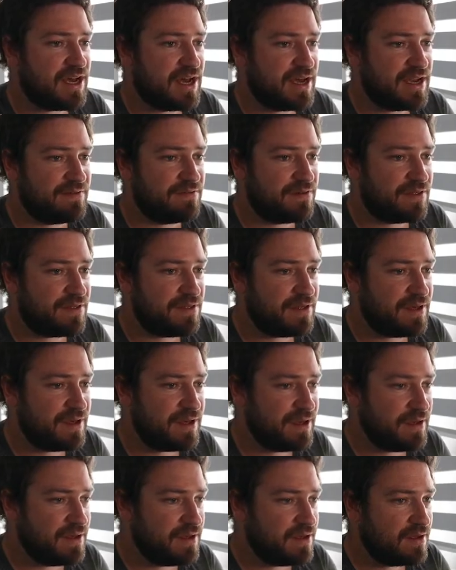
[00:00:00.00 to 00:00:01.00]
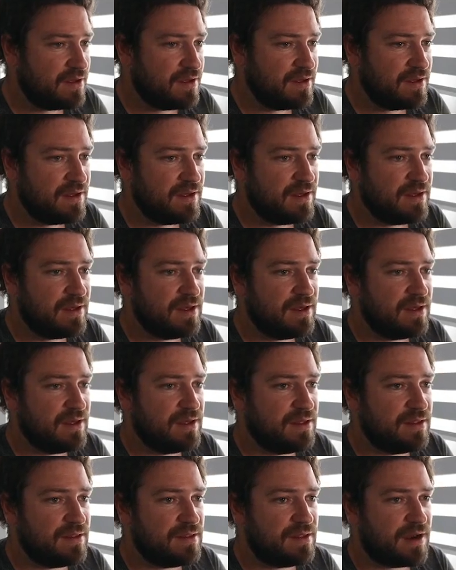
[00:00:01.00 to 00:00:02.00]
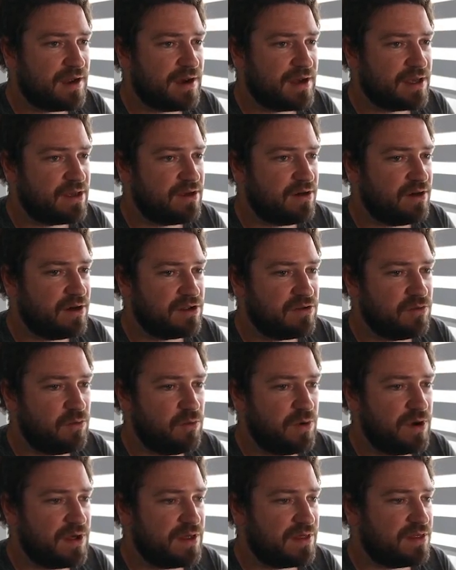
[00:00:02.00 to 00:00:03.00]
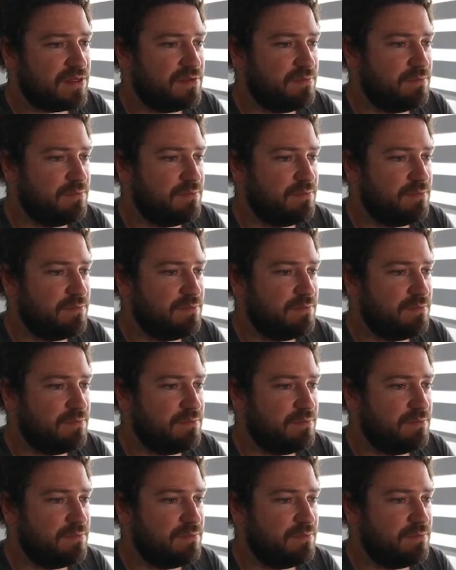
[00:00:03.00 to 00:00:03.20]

kind of a thing that I got with